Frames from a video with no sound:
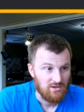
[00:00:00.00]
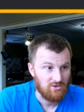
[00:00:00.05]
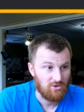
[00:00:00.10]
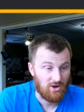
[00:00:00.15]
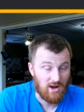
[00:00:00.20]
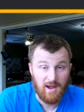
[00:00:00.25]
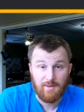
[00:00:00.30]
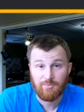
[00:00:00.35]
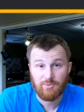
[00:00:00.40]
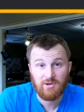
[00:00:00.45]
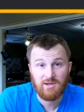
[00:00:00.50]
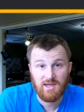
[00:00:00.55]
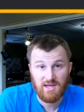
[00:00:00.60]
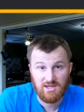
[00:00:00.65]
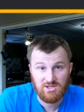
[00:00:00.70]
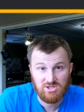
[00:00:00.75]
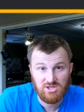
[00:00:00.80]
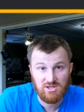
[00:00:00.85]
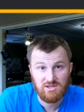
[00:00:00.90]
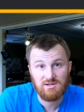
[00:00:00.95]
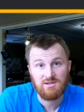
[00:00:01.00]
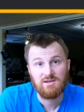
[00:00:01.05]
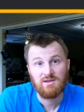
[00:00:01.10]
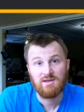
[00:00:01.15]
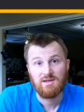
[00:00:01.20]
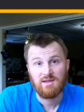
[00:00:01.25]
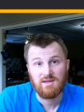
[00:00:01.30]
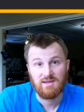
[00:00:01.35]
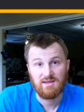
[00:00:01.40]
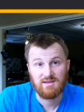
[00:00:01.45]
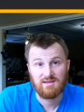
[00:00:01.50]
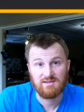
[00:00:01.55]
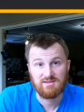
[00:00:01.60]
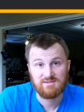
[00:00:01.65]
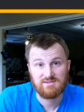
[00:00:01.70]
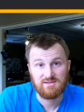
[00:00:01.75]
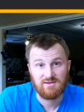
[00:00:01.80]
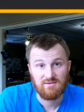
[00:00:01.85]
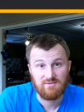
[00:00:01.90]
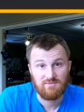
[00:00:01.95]
Your application
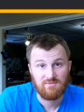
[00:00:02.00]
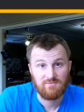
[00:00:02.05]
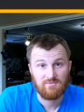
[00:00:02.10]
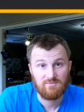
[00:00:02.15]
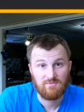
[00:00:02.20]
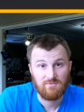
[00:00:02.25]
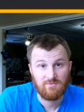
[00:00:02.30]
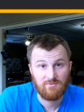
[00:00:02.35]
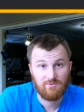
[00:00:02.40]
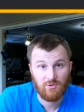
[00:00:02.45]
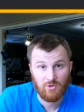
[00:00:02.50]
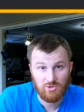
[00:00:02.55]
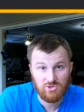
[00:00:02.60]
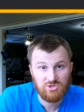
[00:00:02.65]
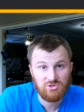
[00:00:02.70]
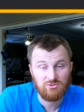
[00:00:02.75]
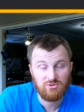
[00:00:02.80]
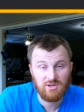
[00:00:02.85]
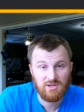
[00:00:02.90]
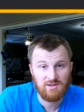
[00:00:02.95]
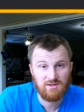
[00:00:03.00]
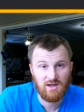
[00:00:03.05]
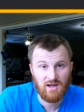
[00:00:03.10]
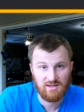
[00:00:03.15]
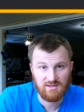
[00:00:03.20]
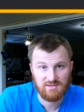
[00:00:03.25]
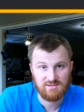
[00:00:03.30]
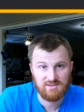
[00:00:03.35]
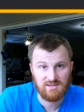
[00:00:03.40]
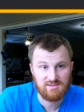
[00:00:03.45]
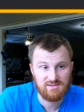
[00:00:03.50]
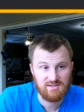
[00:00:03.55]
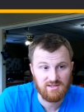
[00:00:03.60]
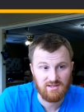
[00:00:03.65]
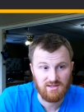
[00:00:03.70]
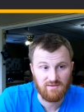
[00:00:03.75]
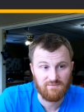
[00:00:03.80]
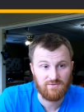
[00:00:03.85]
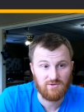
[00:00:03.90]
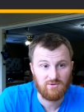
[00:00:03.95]
is virtually
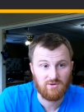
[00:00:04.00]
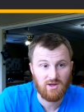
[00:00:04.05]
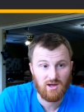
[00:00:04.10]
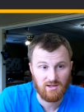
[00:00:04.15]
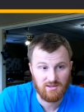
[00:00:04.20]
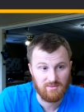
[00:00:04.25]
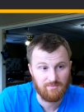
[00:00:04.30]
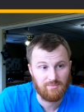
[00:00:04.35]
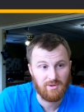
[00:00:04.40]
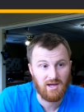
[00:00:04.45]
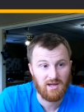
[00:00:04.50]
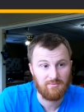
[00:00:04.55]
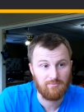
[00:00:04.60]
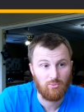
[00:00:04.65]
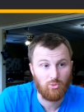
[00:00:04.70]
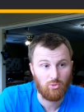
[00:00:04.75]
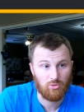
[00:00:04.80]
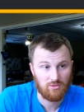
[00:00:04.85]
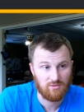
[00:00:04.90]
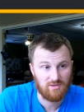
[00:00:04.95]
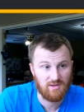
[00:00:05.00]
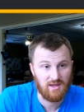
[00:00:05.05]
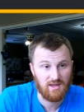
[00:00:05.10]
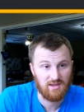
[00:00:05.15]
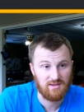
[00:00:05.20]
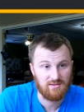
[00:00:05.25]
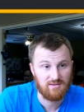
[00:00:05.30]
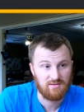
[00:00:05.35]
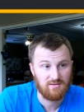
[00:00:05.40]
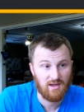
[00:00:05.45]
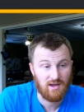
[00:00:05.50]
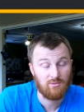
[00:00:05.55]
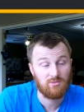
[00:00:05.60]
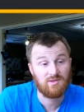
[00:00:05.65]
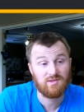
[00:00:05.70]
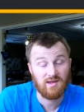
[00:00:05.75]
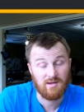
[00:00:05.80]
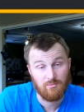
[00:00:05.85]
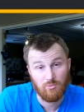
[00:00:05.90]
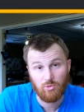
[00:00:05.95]
non-existent if you cut it by more than, I would
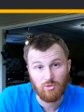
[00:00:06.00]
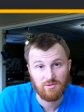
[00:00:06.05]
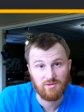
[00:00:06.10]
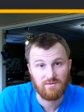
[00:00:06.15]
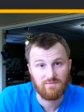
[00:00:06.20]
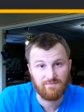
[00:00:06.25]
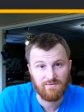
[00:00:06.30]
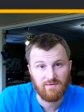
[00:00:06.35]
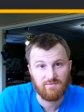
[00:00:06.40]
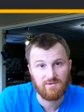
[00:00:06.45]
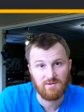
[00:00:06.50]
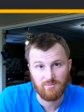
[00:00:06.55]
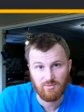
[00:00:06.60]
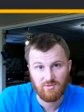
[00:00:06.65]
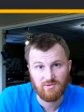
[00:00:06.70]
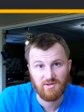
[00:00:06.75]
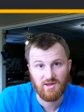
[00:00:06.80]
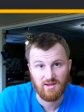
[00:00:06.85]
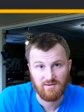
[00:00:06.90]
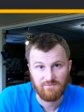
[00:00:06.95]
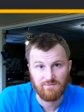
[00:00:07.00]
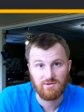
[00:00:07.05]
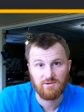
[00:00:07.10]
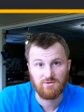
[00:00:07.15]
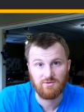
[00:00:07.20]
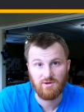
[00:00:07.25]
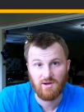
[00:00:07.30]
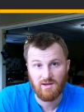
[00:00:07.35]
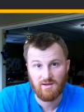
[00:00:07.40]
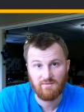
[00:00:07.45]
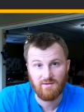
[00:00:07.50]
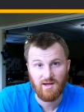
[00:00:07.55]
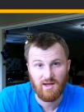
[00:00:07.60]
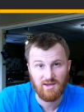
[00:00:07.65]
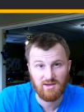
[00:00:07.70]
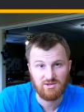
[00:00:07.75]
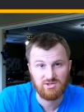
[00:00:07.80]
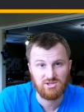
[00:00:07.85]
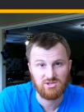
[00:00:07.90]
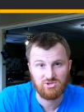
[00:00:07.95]
say more than fifty percent. If you do, I, I
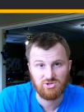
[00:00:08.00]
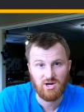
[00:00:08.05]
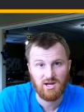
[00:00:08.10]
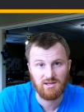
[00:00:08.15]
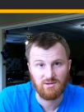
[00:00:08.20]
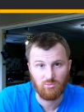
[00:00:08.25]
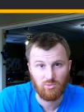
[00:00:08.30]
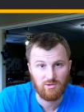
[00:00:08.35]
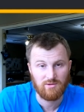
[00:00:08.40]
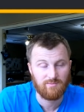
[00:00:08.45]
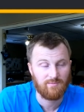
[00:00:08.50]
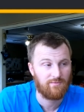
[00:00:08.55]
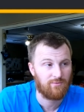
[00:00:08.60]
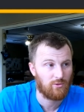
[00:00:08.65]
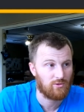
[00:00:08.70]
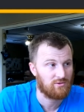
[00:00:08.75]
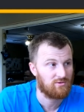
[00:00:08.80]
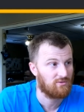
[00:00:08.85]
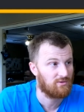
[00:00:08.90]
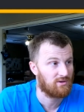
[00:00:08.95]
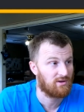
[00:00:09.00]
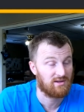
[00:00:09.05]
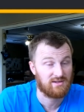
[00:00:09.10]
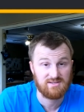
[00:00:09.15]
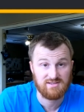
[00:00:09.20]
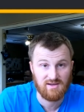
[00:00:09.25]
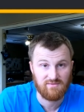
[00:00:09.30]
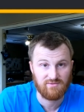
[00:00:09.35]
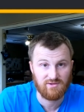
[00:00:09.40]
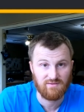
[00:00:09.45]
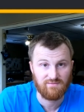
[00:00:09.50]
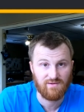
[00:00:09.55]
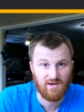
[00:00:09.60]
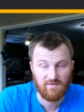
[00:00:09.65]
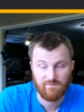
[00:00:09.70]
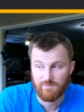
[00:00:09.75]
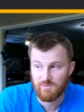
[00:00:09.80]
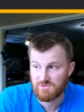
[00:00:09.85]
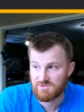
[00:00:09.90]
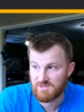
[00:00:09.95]
actually tried it once before doing like
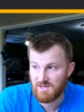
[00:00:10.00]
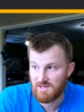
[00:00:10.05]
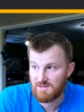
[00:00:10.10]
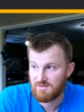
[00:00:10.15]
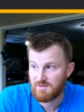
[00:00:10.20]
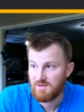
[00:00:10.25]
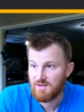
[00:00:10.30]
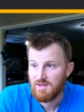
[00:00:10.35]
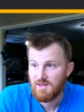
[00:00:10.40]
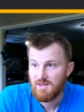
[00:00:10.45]
seventy-five percent,